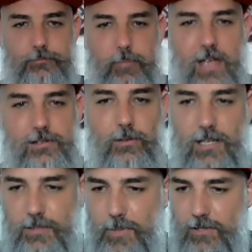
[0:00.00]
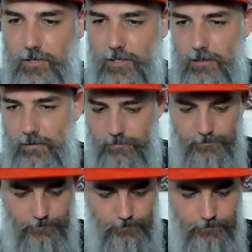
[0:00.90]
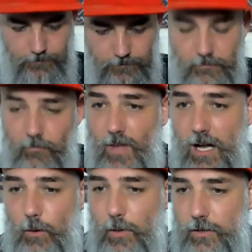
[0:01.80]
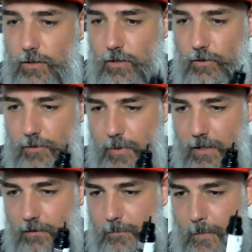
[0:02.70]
Basil Exposition. I want to do the root beer.